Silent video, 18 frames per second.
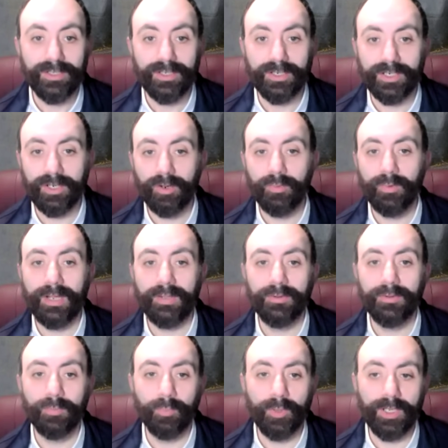that go
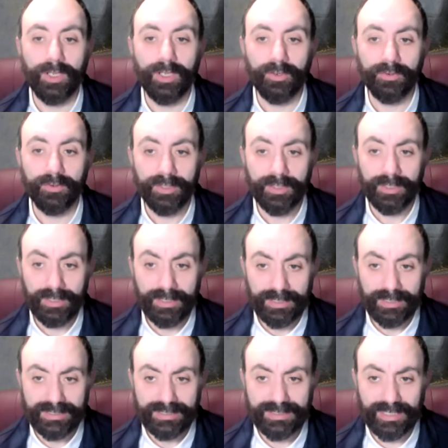around the world
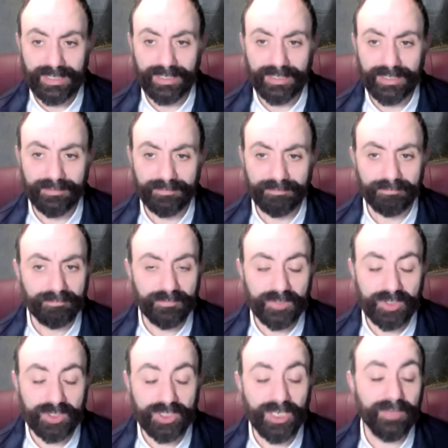selling
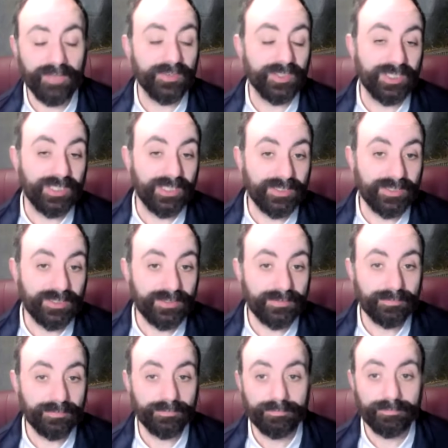
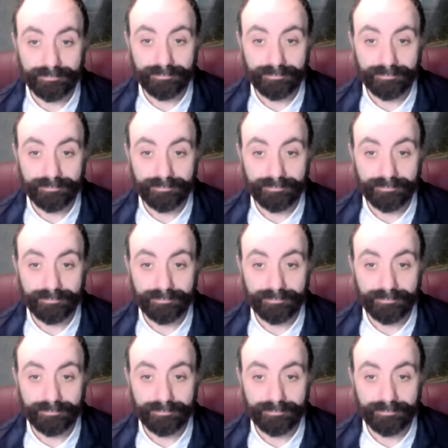services